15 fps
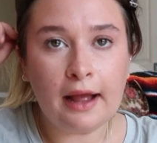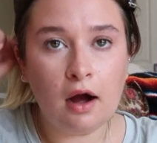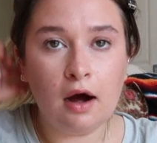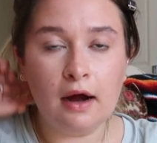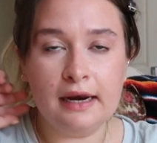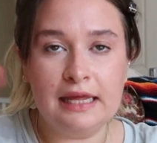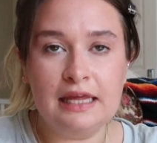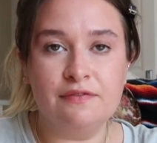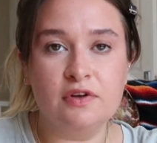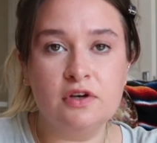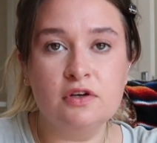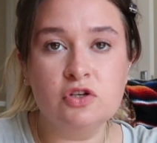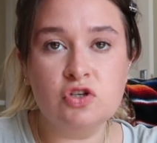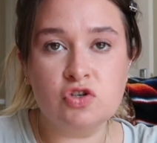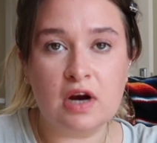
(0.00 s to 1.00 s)
Can't
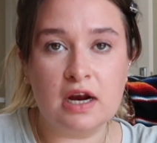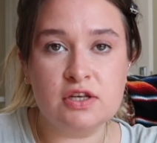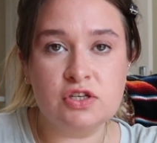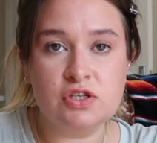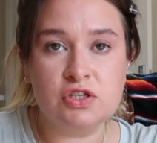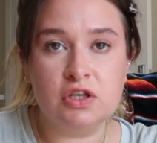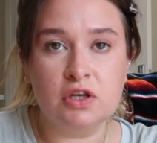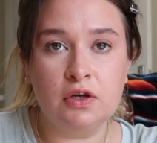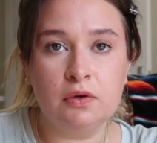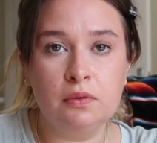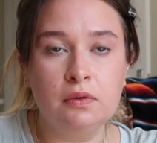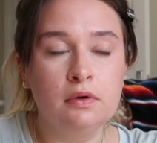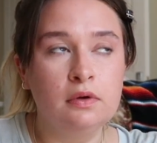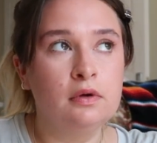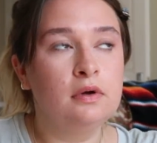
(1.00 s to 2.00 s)
even stress to you
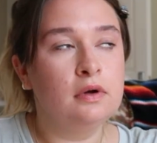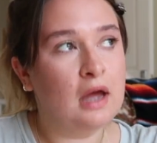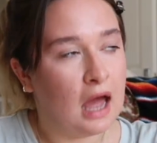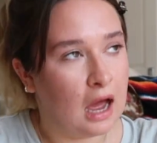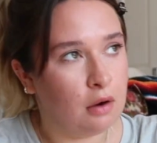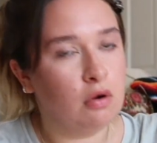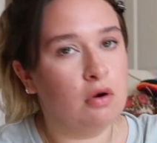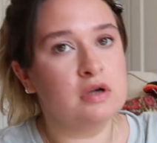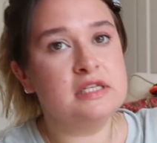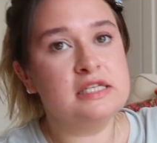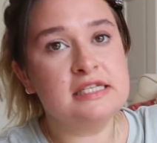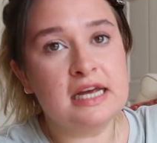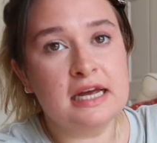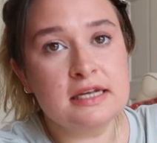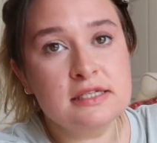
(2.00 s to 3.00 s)
how hot
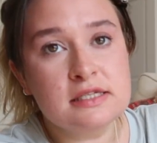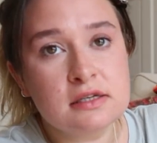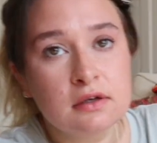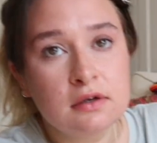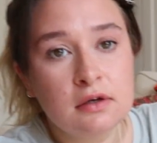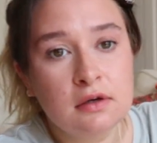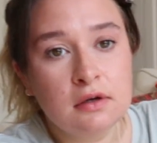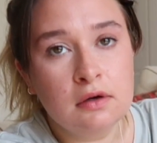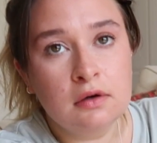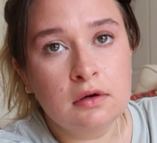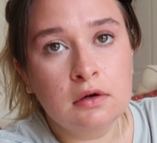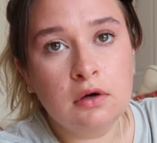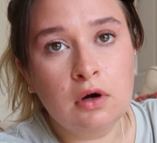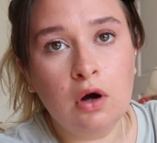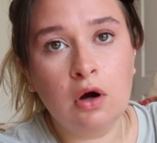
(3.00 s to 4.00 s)
it is.
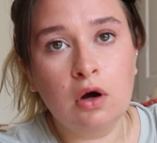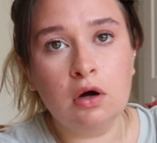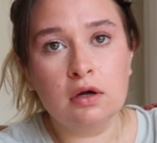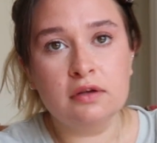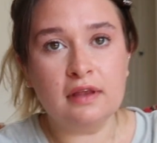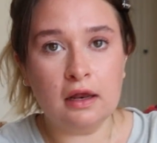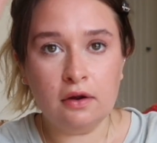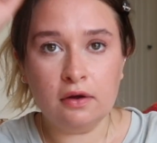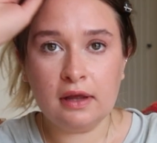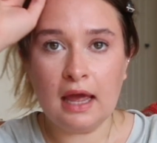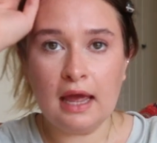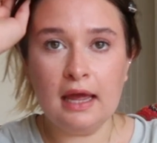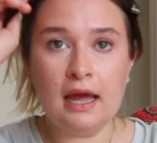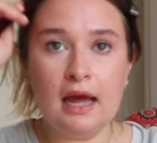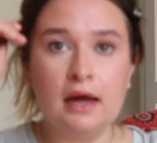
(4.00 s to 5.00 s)
Is that an
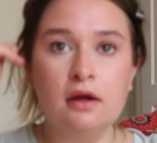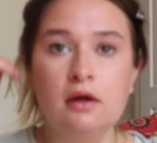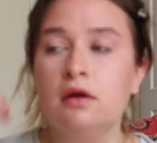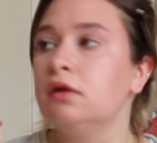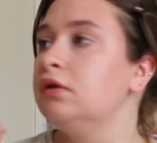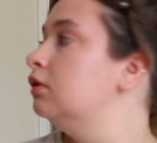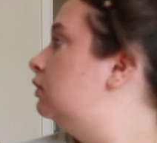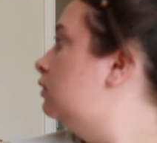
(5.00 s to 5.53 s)
okay angle?